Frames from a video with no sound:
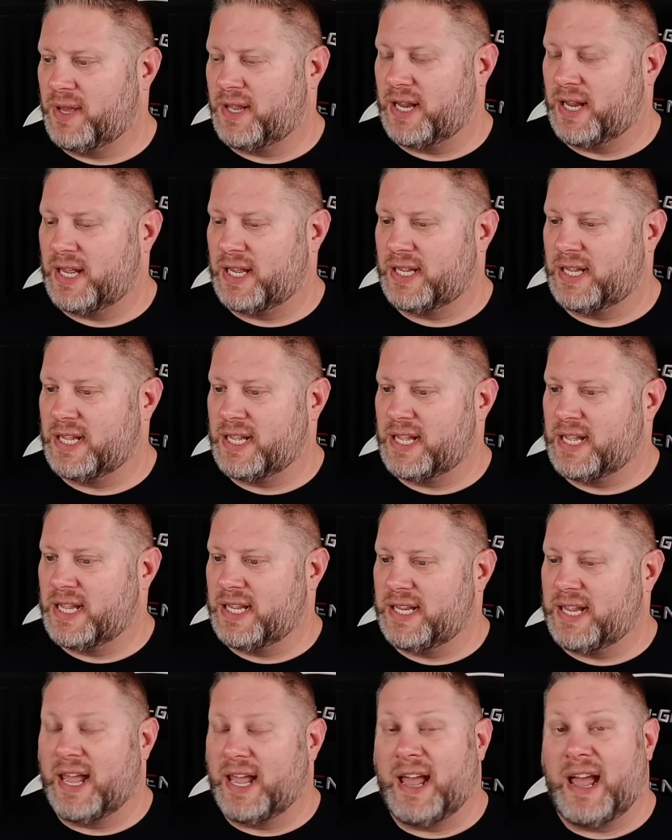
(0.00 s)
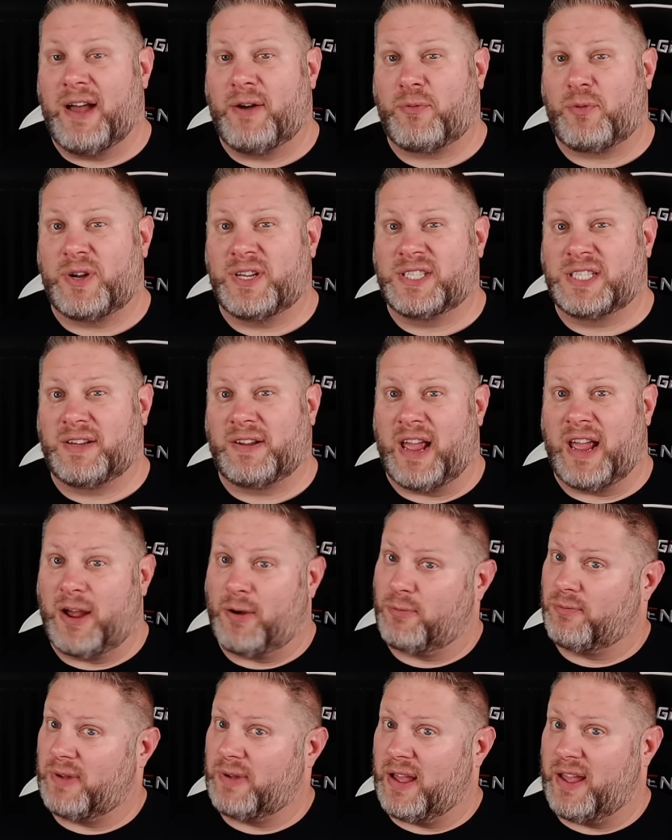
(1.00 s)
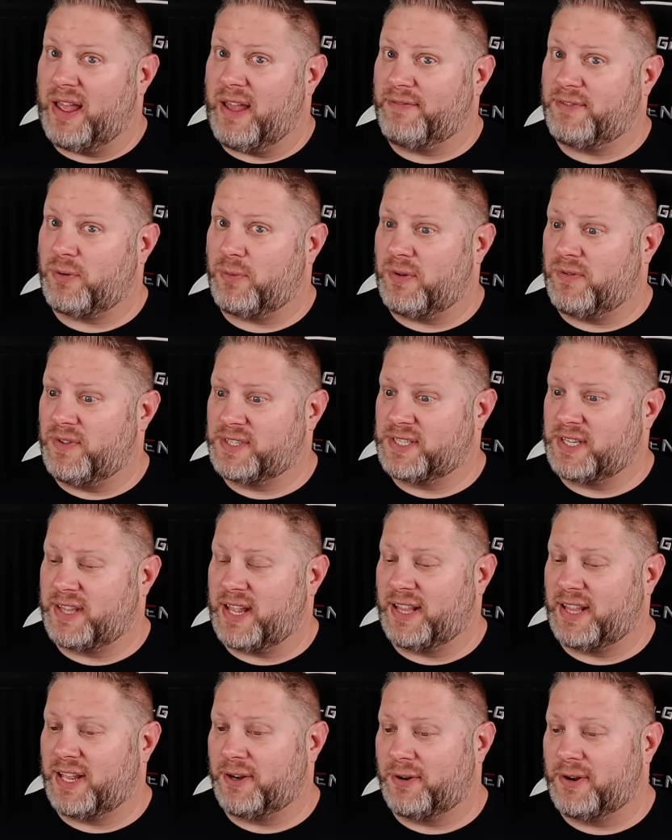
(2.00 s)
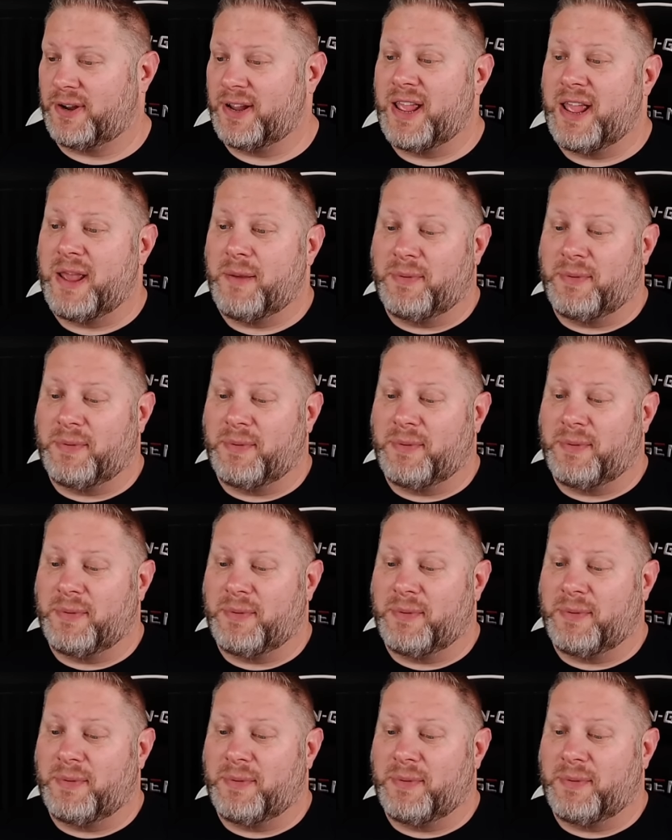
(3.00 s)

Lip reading: But yeah, I'll have to revisit that later.